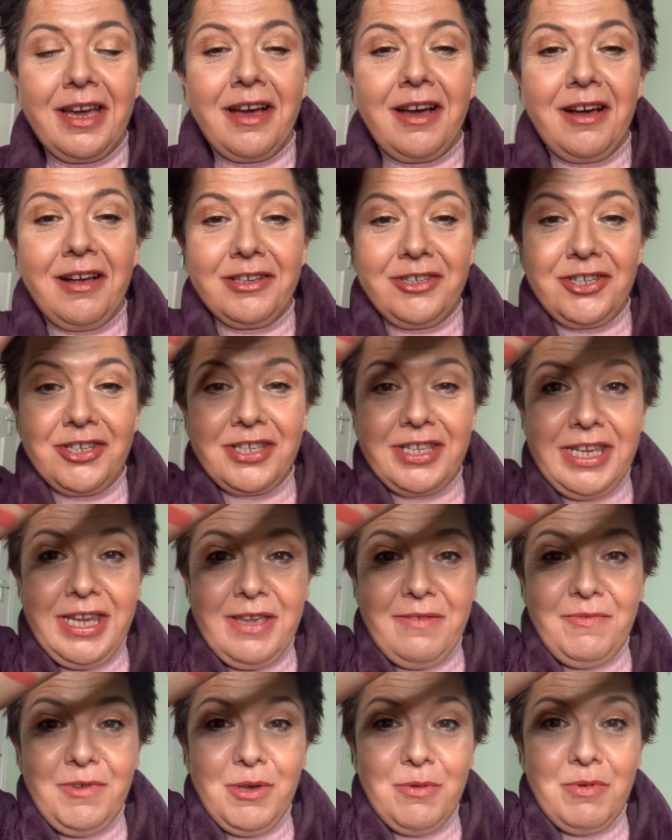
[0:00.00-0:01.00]
I'll just
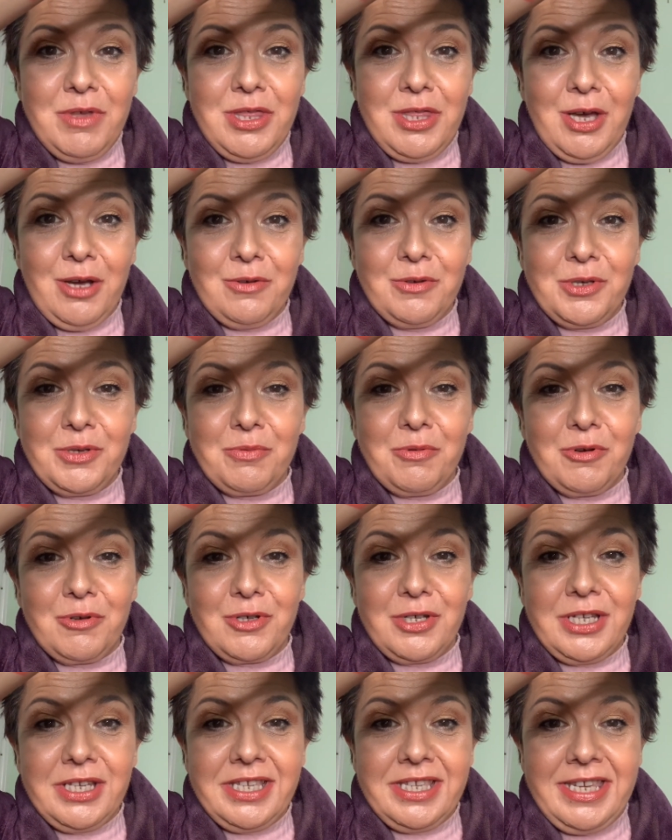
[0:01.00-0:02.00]
leave you with those
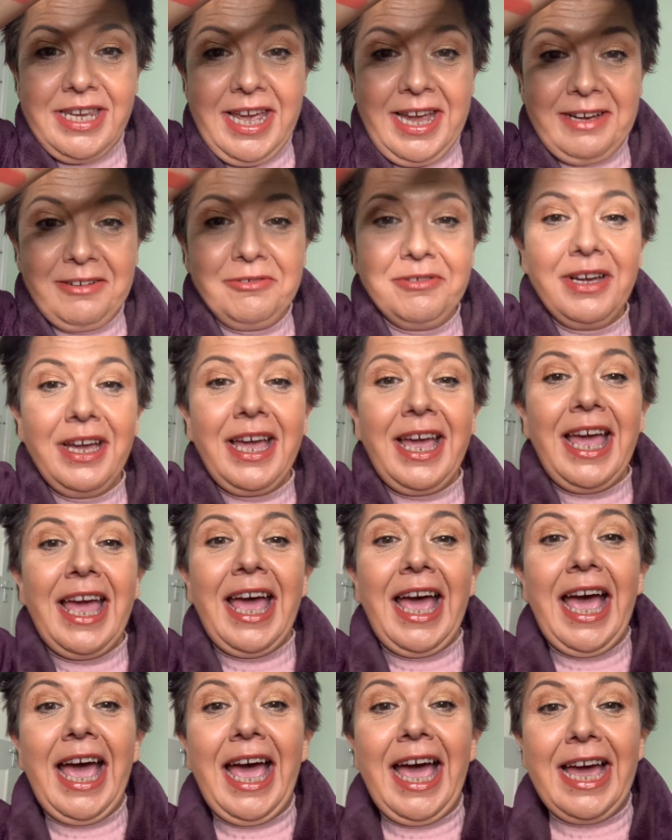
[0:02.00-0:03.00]
swatches now
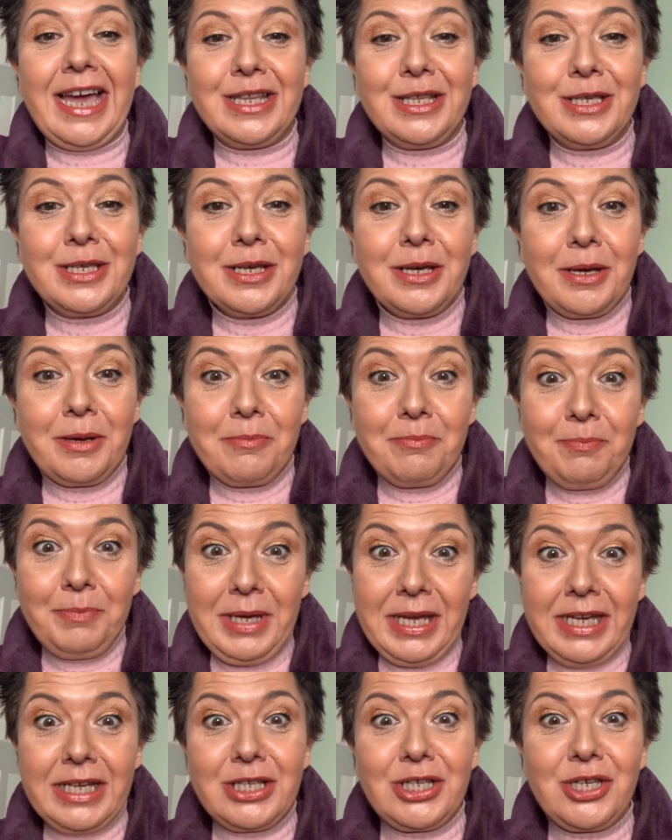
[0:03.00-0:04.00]
and
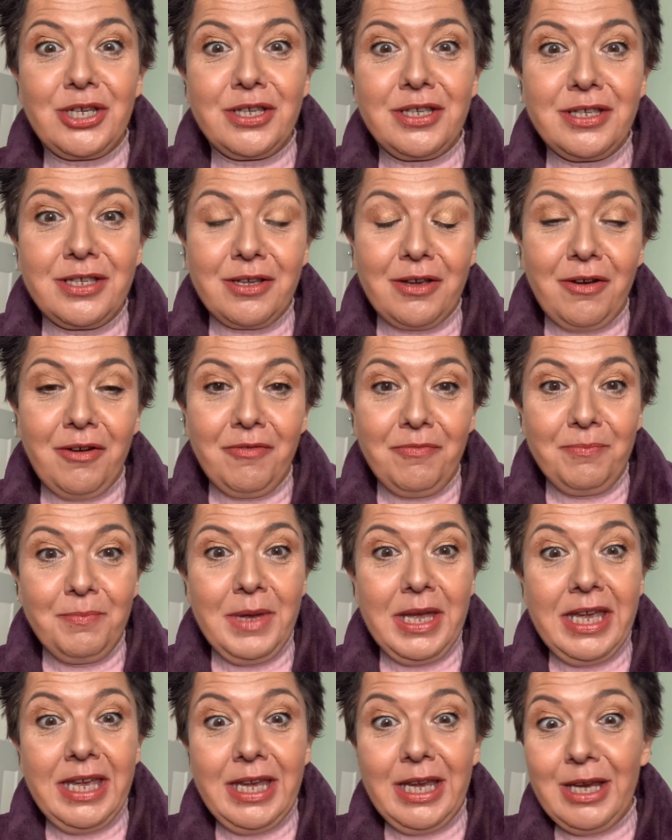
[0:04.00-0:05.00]
pictures of
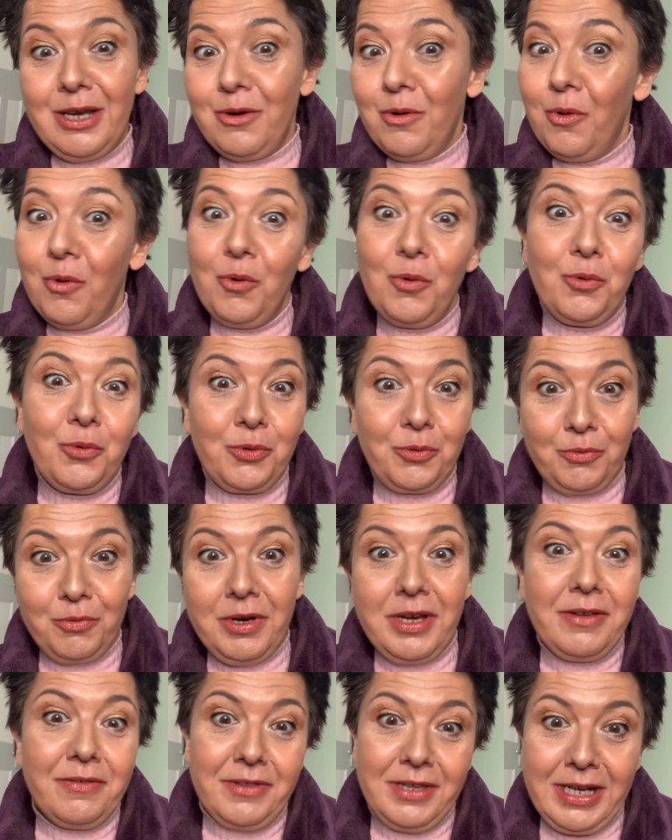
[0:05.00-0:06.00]
me in all
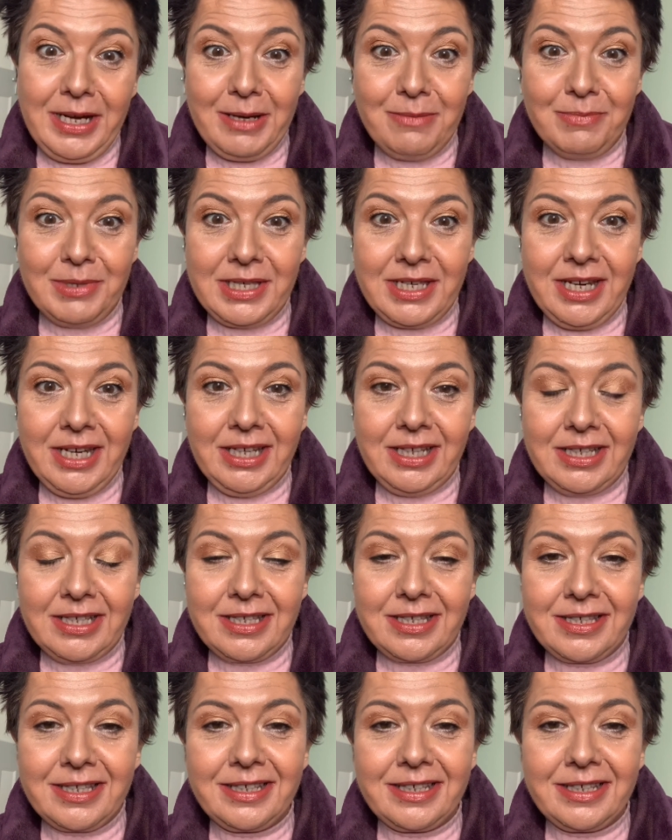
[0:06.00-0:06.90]
three of the lipsticks.